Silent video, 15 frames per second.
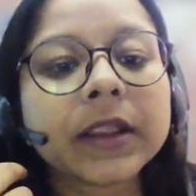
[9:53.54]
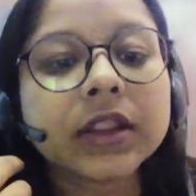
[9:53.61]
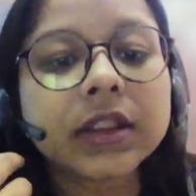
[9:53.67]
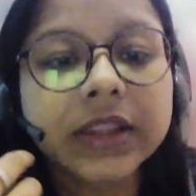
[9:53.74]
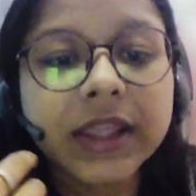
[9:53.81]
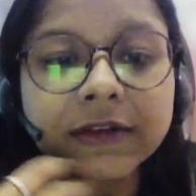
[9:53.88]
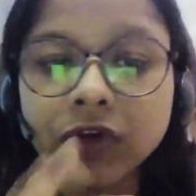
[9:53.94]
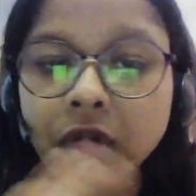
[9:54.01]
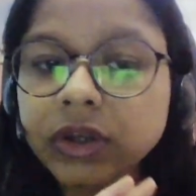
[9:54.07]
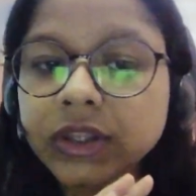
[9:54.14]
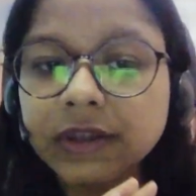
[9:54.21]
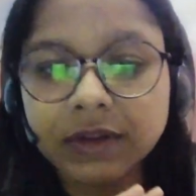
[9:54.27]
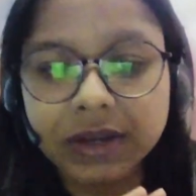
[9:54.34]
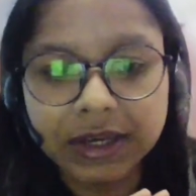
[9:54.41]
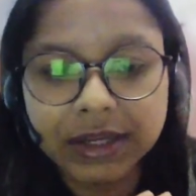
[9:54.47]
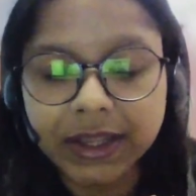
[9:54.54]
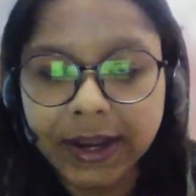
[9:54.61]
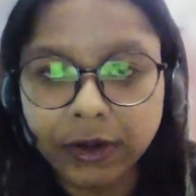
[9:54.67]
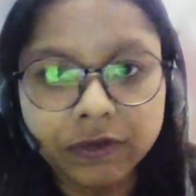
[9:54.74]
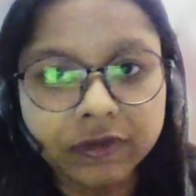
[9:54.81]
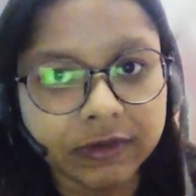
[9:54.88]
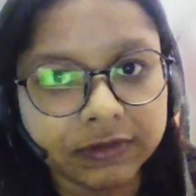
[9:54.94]
they've not given any
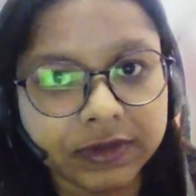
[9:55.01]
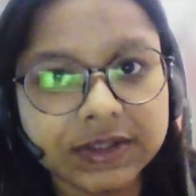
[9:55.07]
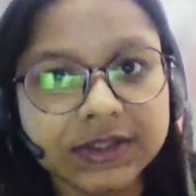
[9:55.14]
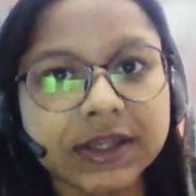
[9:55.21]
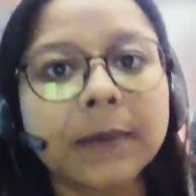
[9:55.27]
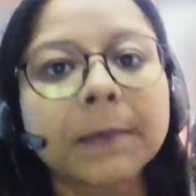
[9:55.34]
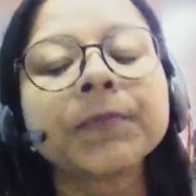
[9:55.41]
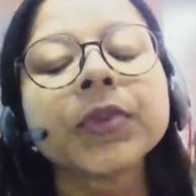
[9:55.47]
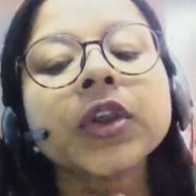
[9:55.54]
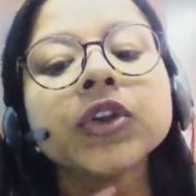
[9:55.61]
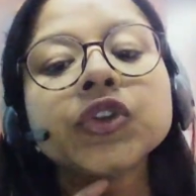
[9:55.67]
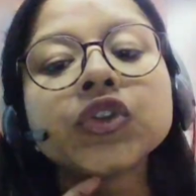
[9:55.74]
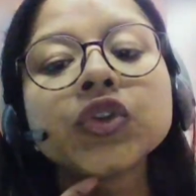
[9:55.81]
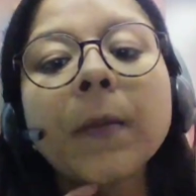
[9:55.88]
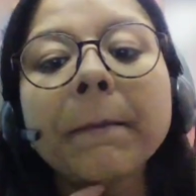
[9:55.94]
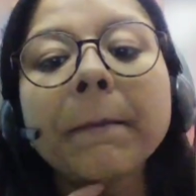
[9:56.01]
kind of referencing. So